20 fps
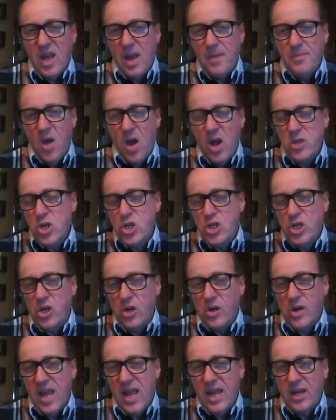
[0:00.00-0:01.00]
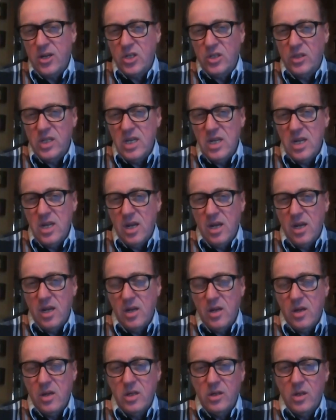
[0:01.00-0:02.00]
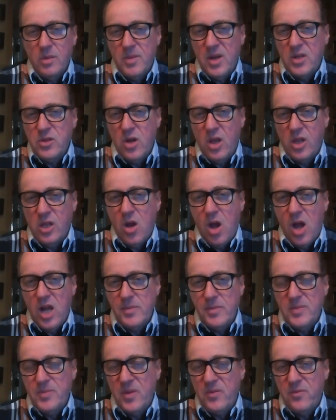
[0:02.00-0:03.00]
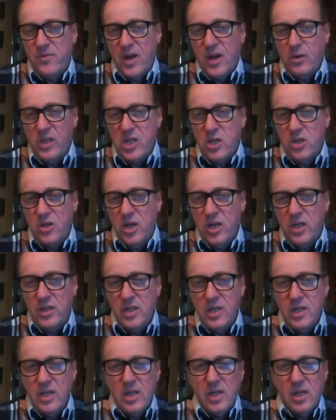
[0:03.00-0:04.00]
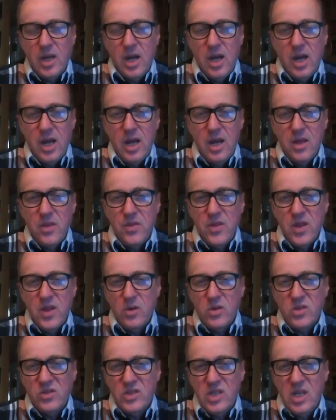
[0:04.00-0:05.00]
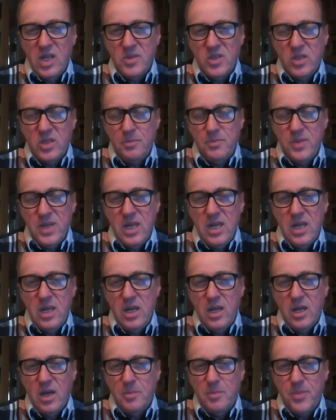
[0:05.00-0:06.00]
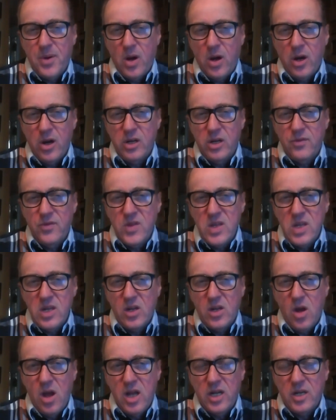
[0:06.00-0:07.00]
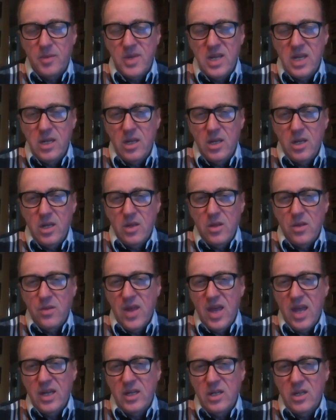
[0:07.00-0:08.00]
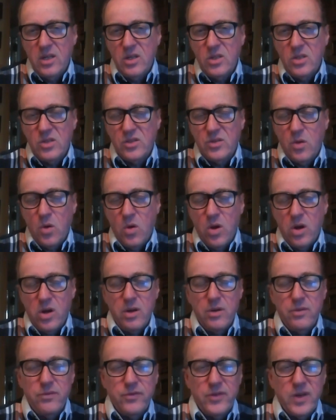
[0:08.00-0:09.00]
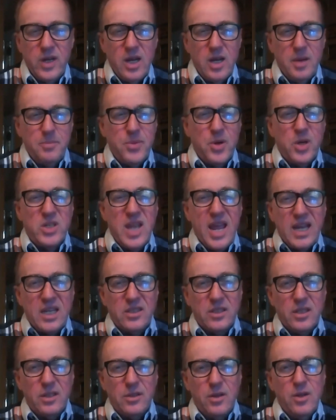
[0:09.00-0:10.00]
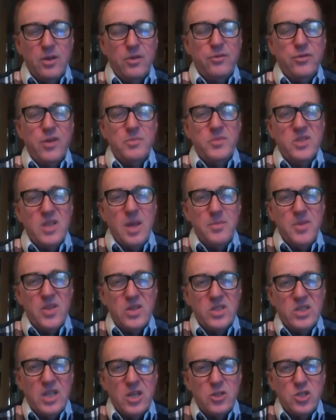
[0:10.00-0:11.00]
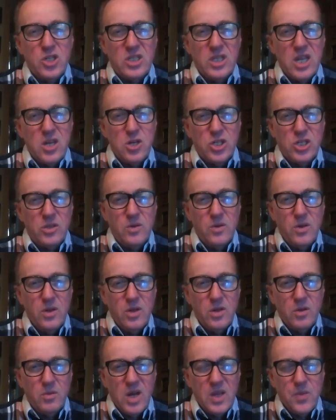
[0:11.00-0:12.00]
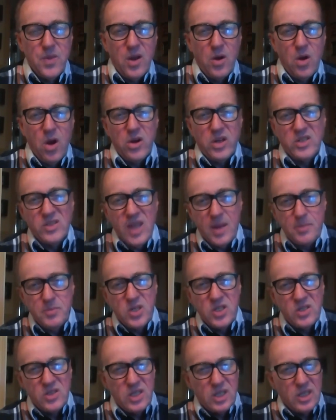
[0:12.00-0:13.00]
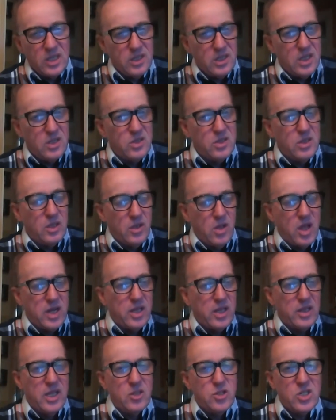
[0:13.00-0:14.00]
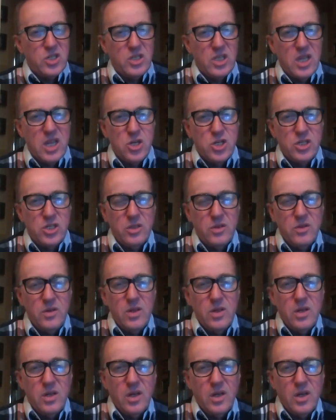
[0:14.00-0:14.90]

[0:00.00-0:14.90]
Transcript: I'm not sure, actually. The Montreal economy has been fairly good. There seems to be a part of the economy that is sort of protected from some of this legislation, right? There are exceptions in a lot of legislation.